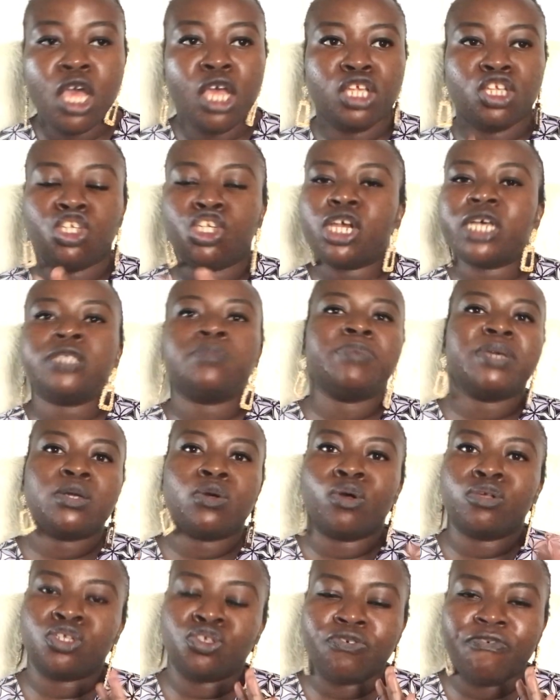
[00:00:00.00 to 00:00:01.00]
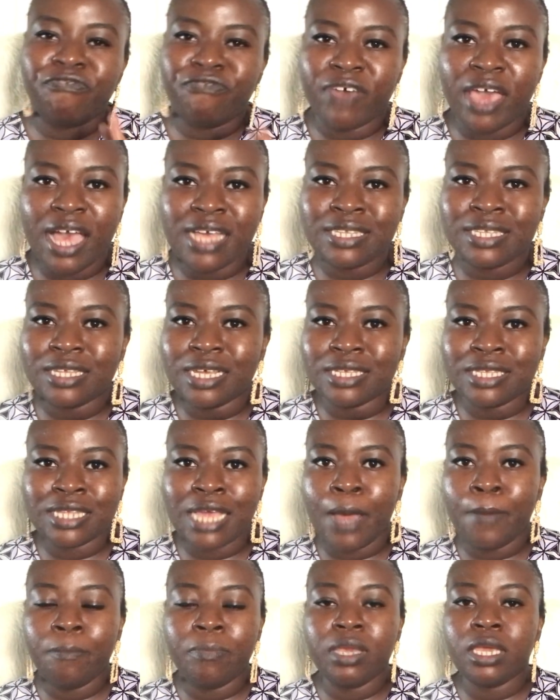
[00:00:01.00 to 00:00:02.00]
Just because you fast does
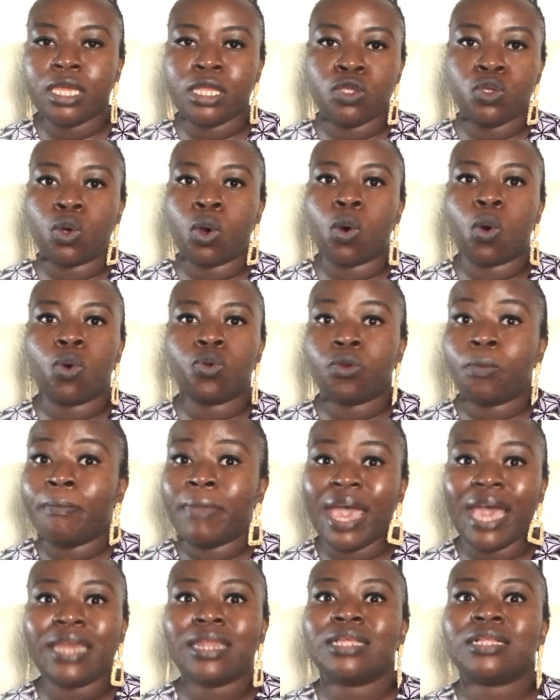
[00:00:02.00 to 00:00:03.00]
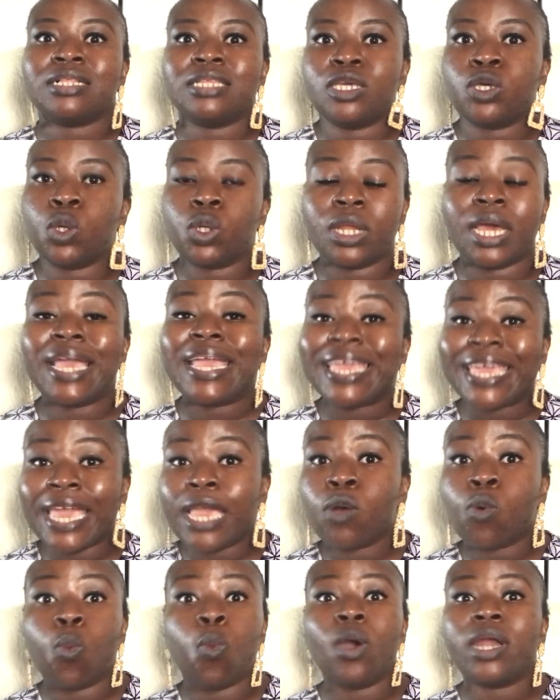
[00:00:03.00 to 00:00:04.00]
not mean you're automatically gonna
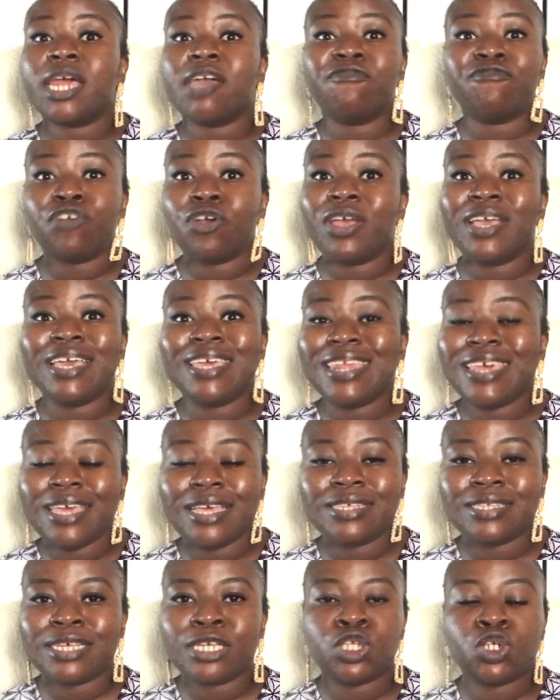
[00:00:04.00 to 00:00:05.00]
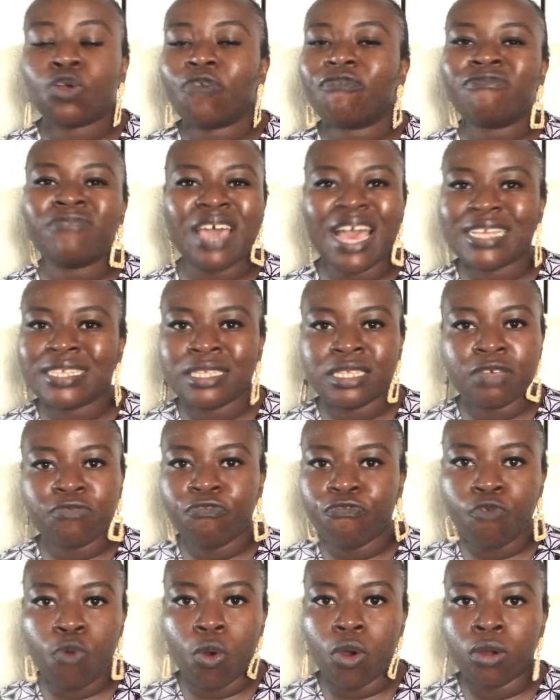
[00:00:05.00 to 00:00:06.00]
get whatever it is that you're fasting
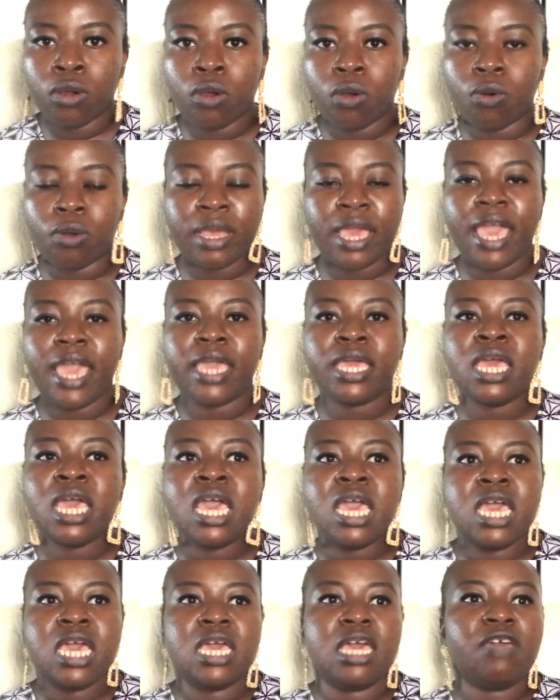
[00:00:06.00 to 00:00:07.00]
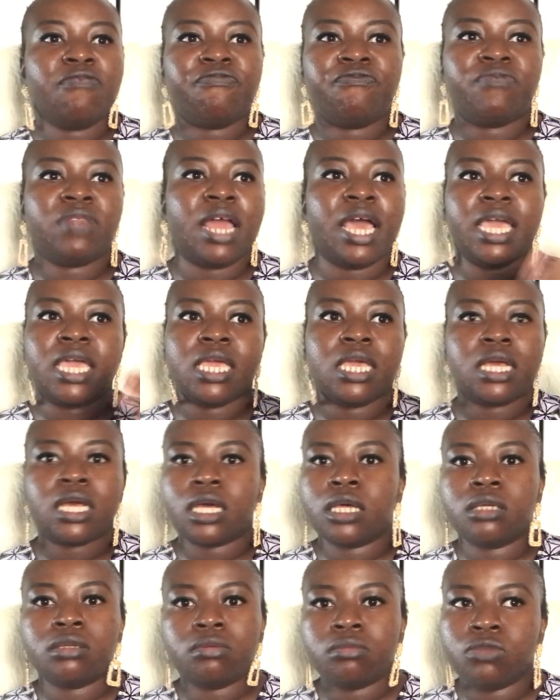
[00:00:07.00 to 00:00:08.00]
for, okay? If like
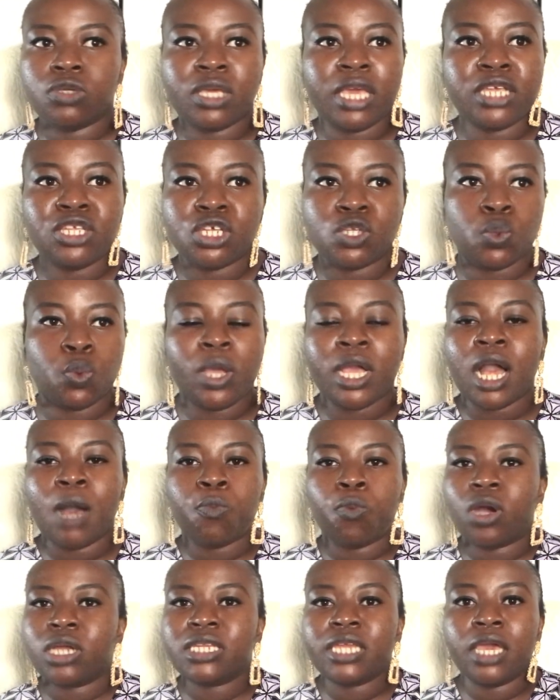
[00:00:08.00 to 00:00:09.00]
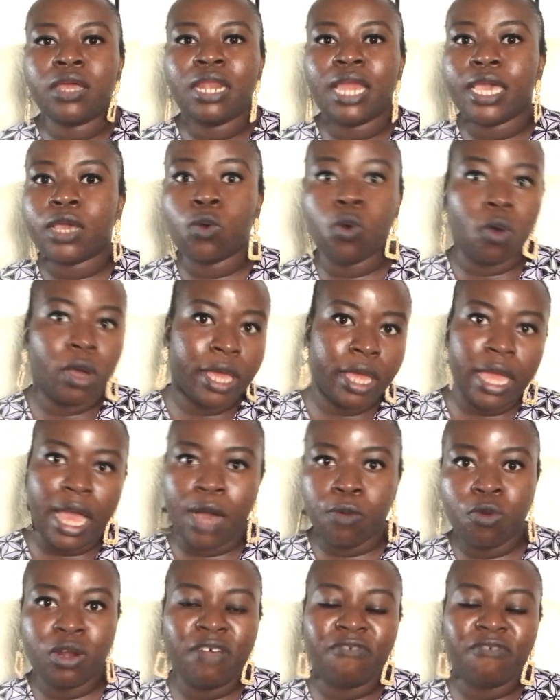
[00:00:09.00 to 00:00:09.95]
you can't just wake up one day and like, okay, I want to